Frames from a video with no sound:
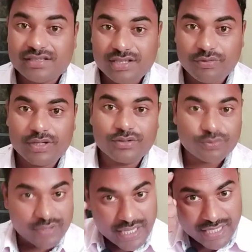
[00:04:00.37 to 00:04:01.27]
given you
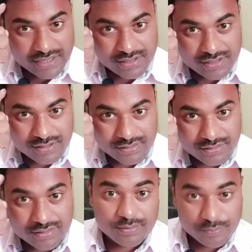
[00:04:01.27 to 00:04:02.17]
head,
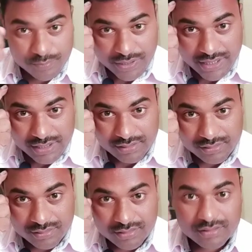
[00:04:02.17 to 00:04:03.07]

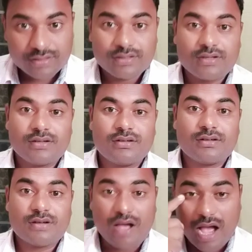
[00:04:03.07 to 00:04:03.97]
brain,
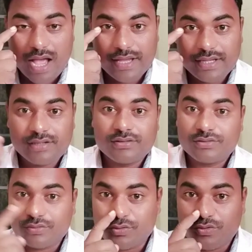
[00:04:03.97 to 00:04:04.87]
eye,
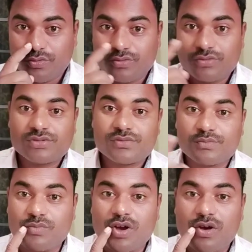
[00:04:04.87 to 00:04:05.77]
nose,
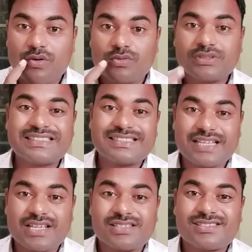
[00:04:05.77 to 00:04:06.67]
mouth,
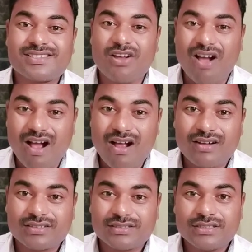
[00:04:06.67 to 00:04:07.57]
chest, heart.